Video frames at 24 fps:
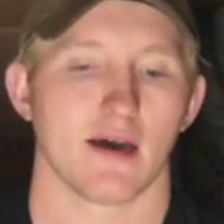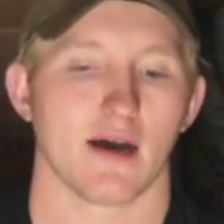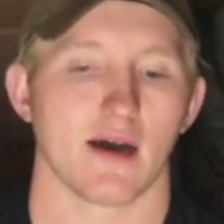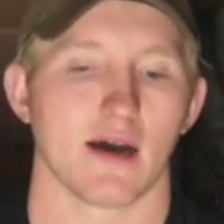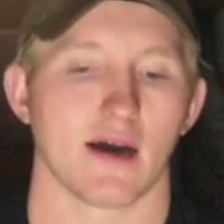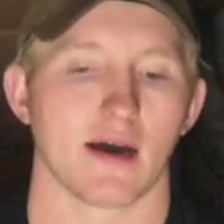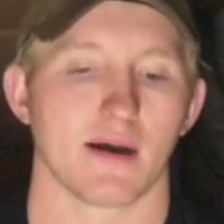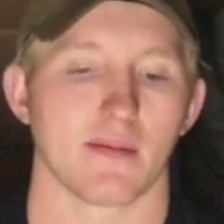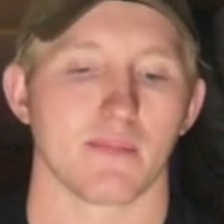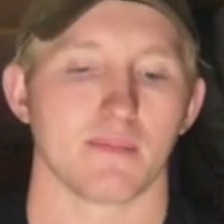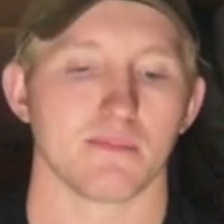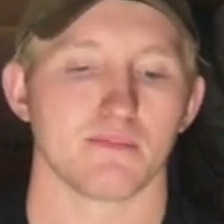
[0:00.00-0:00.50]

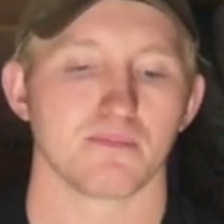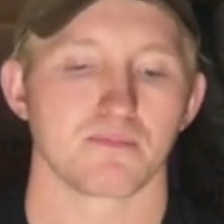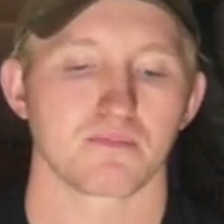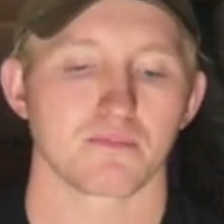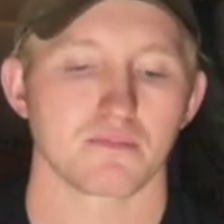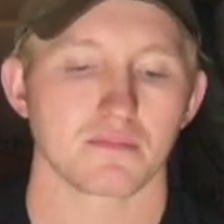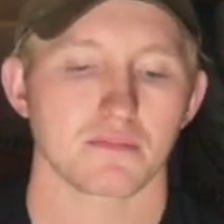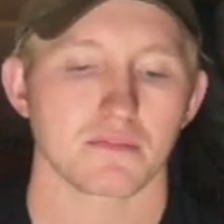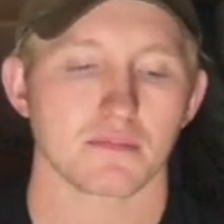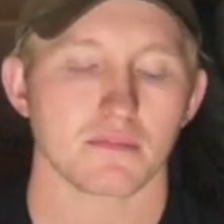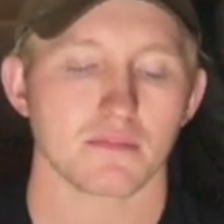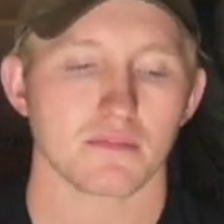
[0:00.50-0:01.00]

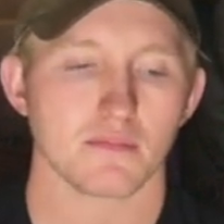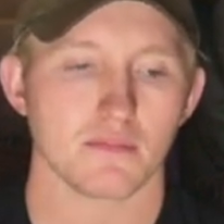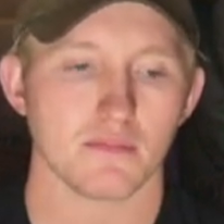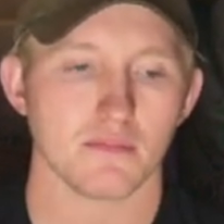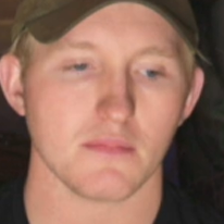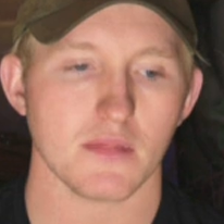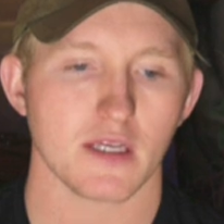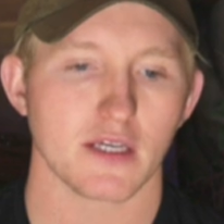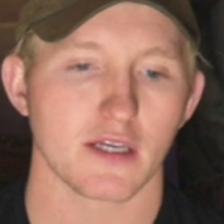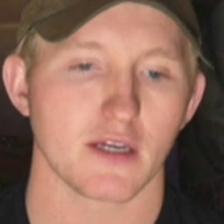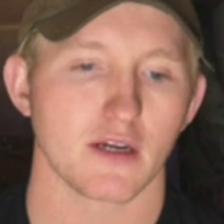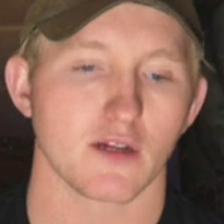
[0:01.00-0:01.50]

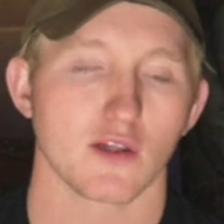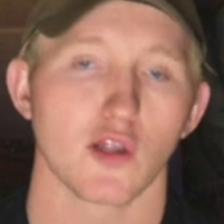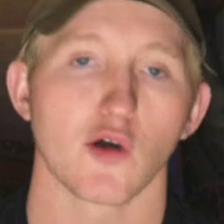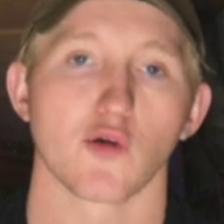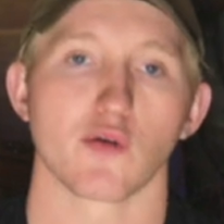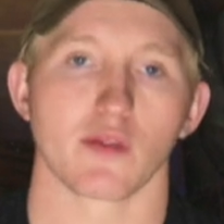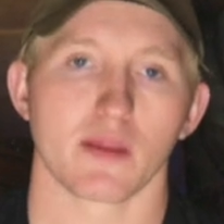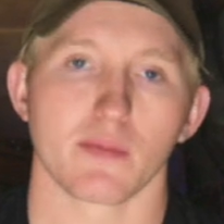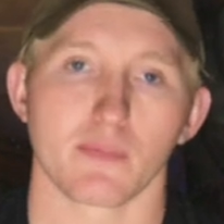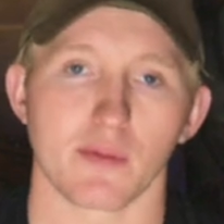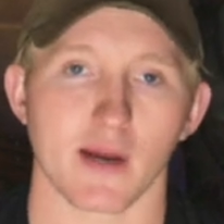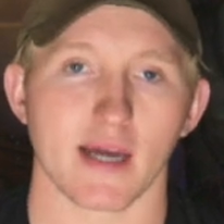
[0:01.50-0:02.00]
you know,
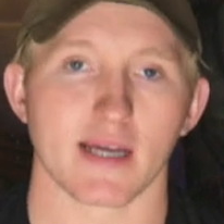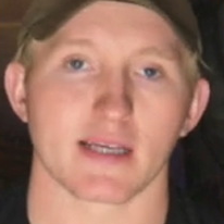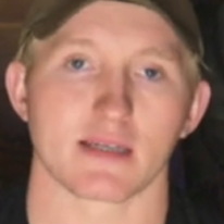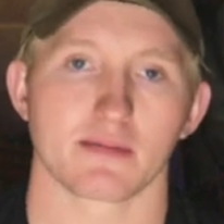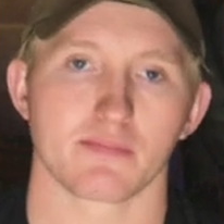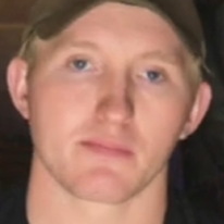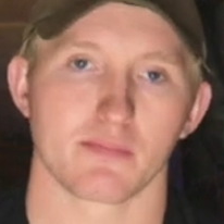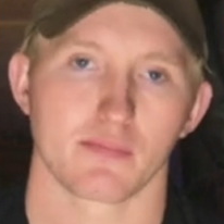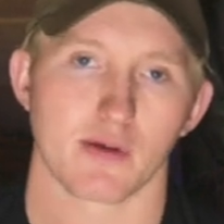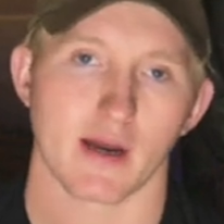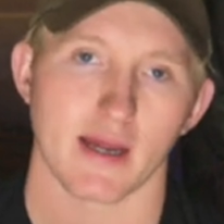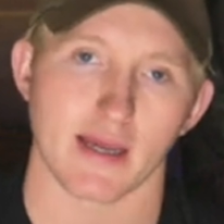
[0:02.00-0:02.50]
lowering the price
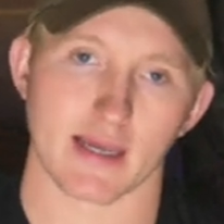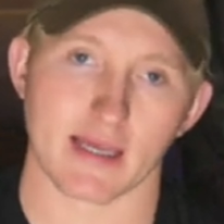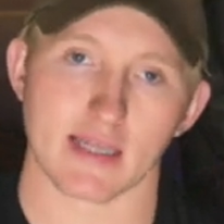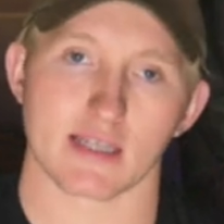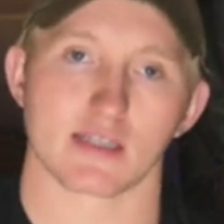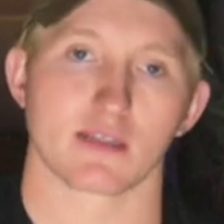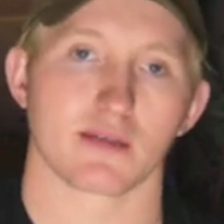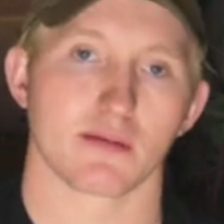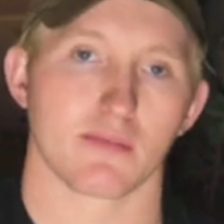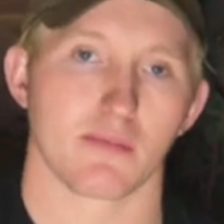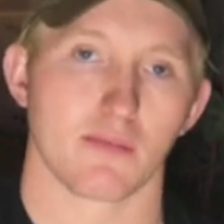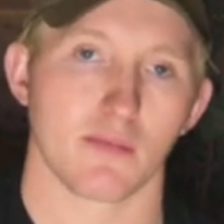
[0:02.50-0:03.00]
probably
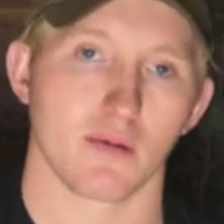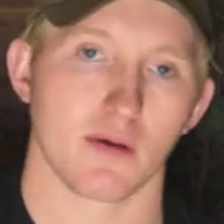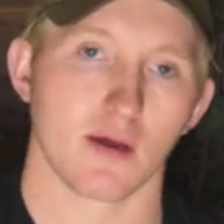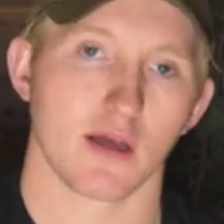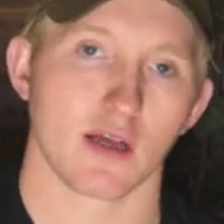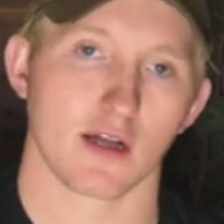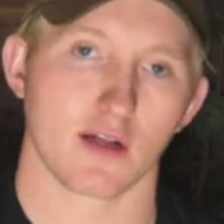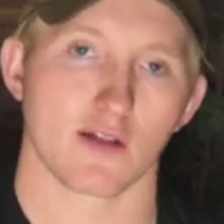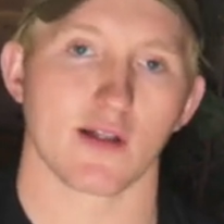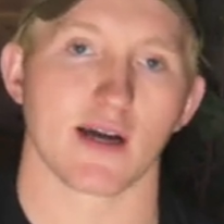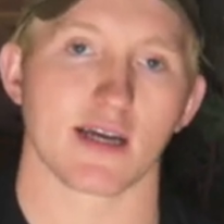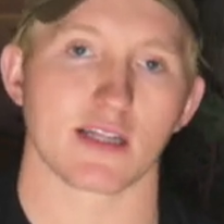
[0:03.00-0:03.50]
gets the
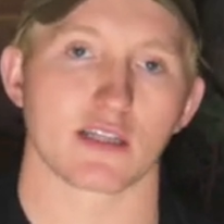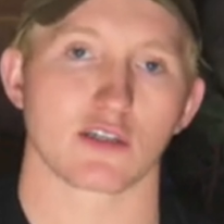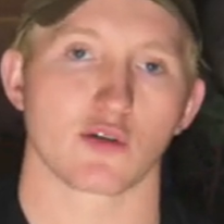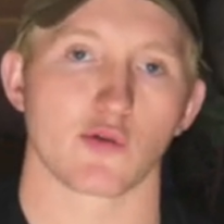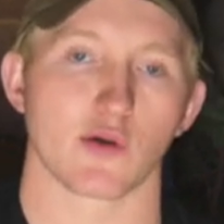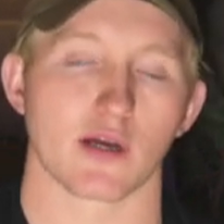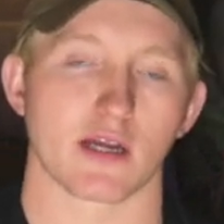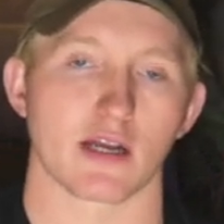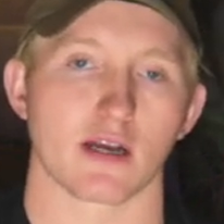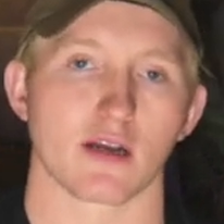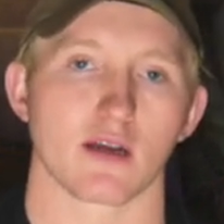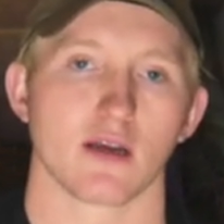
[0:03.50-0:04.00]
clients
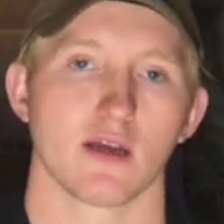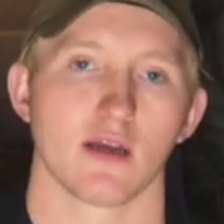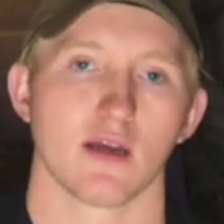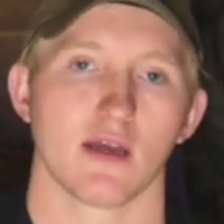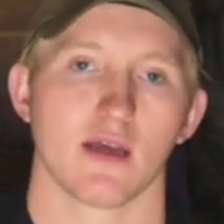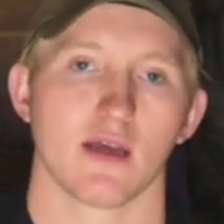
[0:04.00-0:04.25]
quicker,